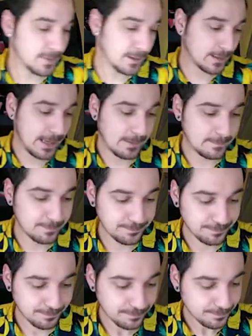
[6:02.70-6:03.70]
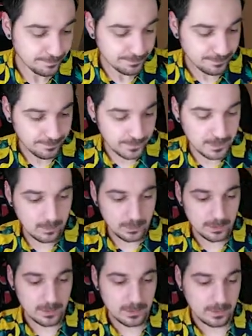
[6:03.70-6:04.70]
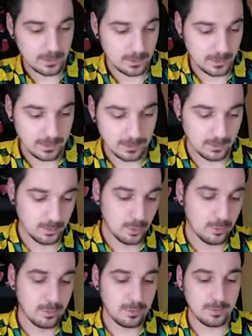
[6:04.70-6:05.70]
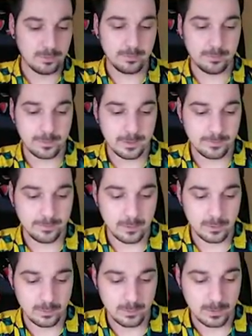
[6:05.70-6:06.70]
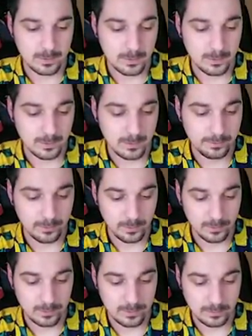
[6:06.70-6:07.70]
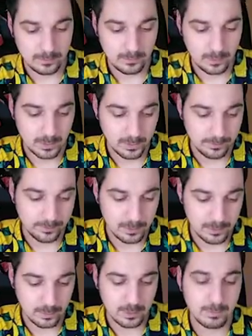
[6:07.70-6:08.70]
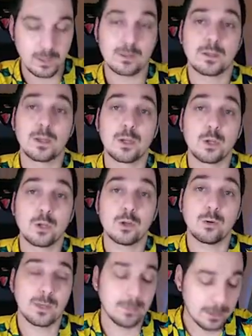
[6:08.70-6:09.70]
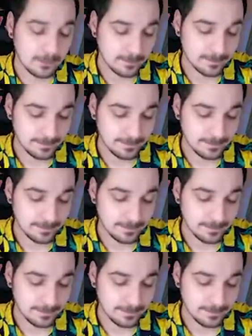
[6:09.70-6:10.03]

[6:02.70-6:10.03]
Okay, we'll just go for the first one, the front. Well, not the first one, but you know what I mean.